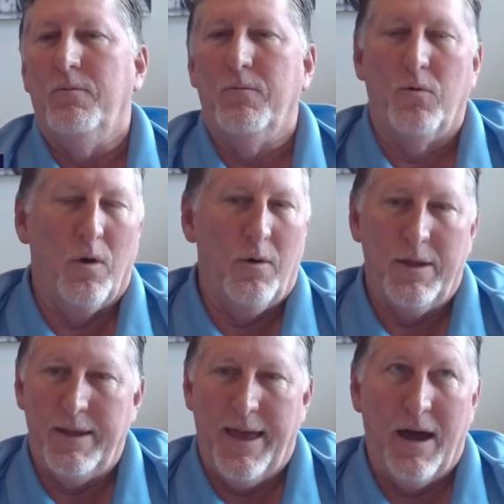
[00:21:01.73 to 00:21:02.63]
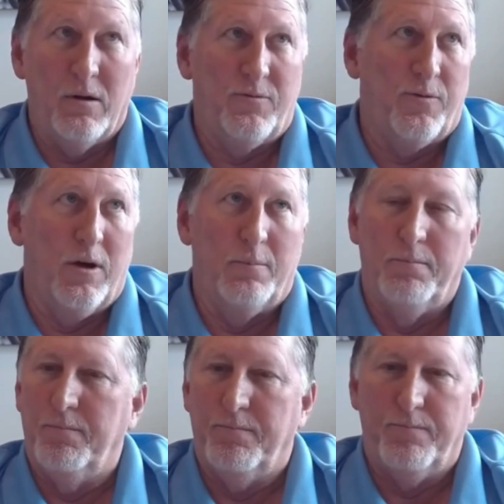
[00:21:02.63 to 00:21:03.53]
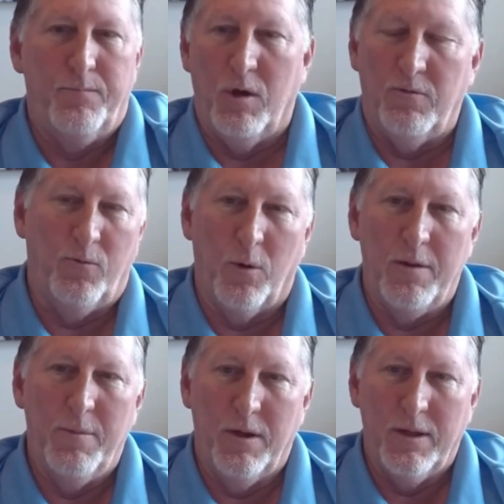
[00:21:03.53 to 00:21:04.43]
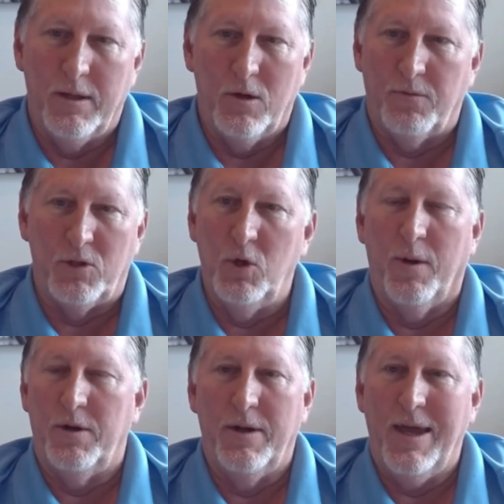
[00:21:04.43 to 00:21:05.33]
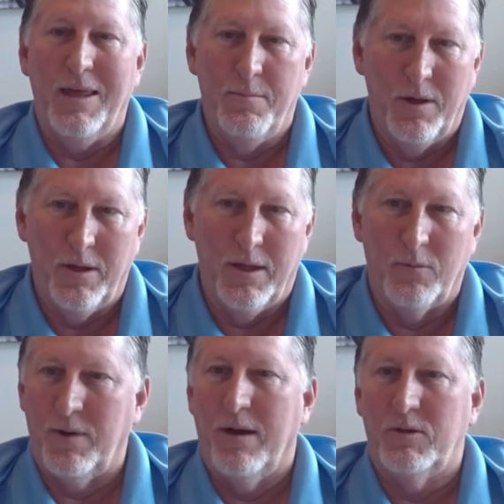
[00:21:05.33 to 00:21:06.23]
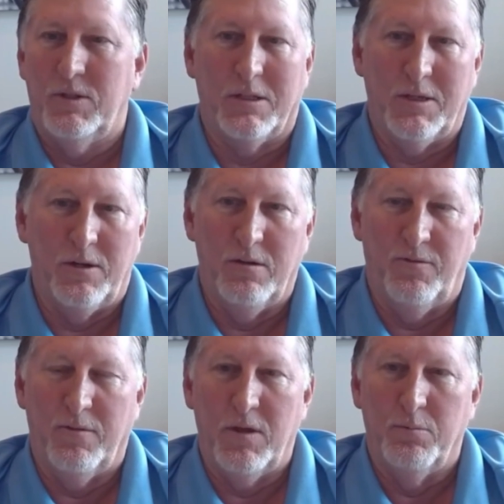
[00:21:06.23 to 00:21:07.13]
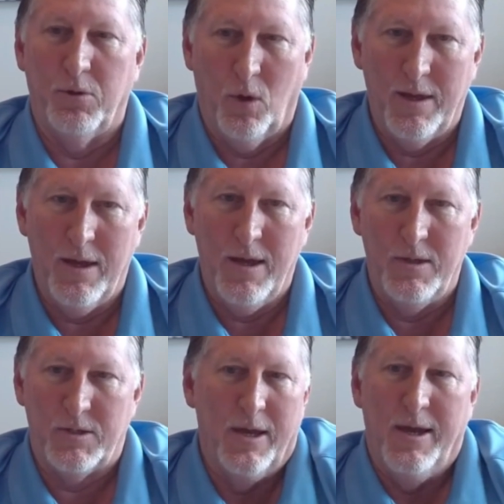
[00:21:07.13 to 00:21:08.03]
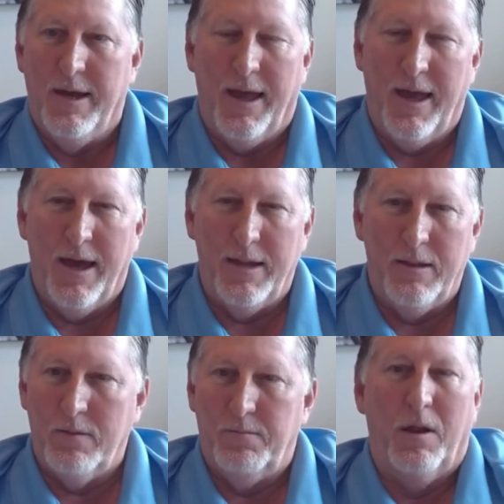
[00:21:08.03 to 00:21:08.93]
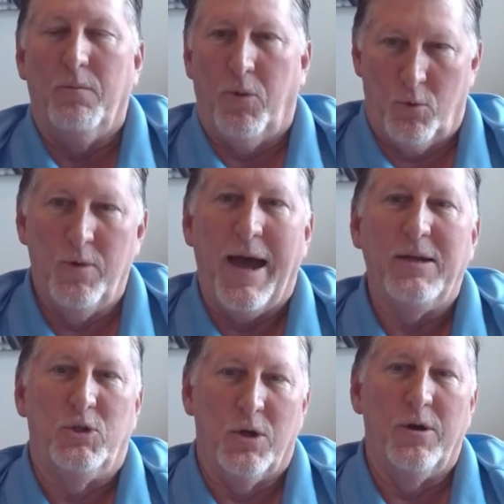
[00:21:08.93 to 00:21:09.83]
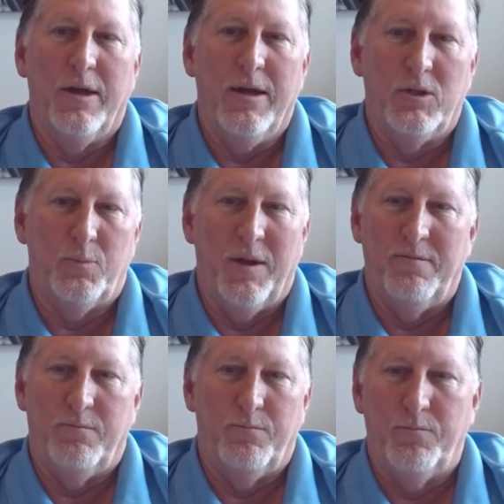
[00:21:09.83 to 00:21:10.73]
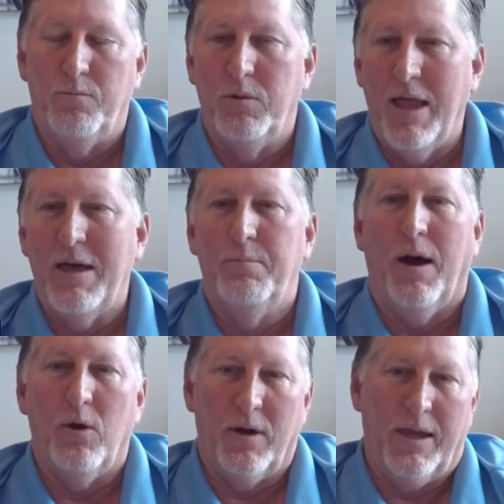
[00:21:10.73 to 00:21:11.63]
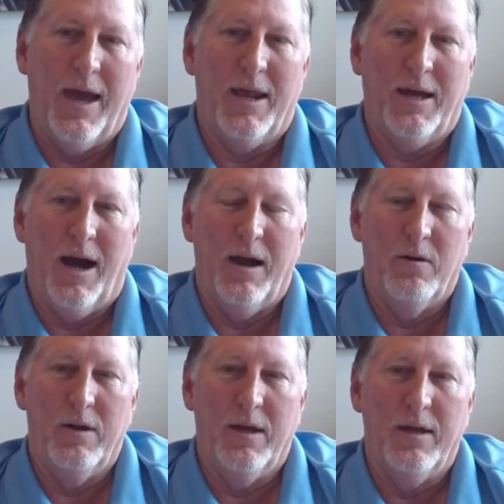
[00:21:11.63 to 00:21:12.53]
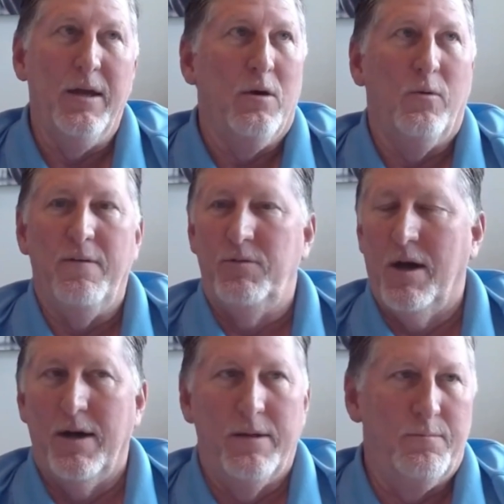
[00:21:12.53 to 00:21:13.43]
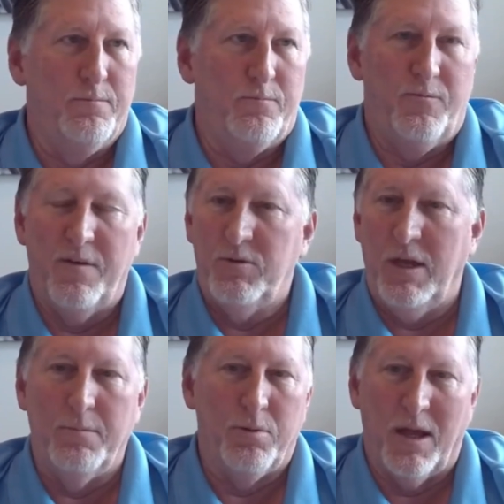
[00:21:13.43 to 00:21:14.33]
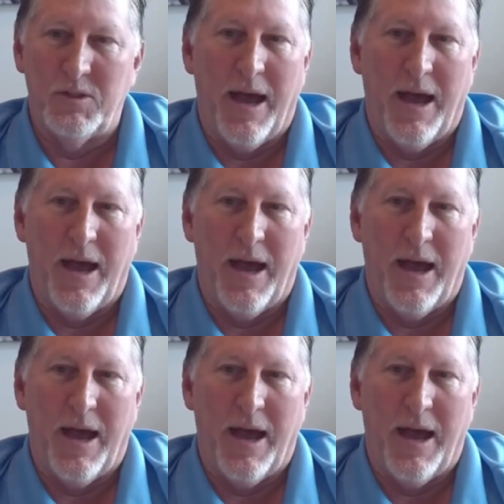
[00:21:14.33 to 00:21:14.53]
grown it now from 40 million to over 280 million. We're now 650 employees, and through that journey, it's been led by organic hiring. We've done 15 plus